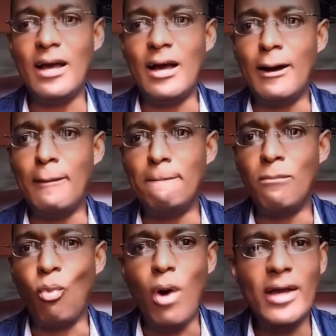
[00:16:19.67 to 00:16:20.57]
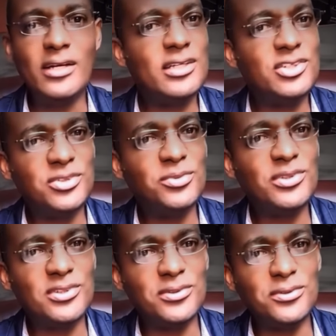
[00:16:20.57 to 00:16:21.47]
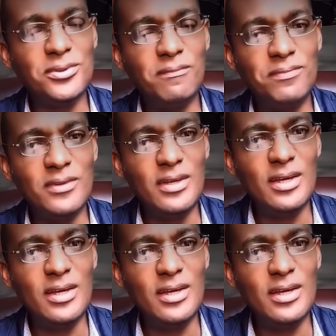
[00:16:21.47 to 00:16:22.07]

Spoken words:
Why did he choose to